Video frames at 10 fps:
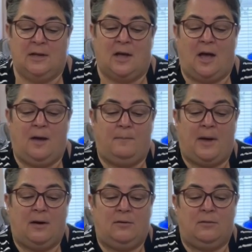
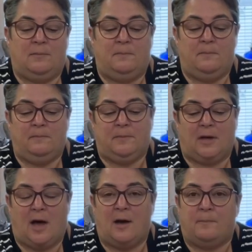About a
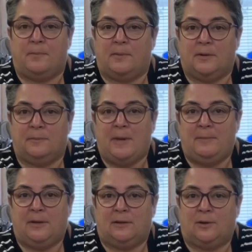cup,
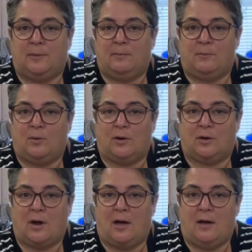maybe a little bit
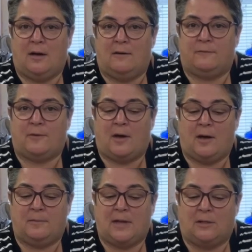more of
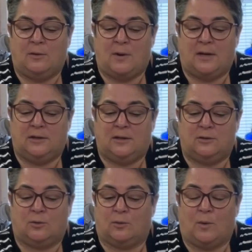yellow onion
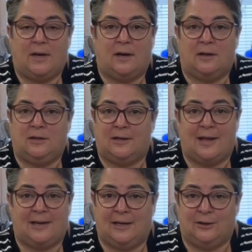or white onion,
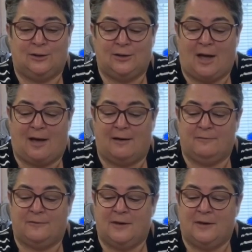any onion you have.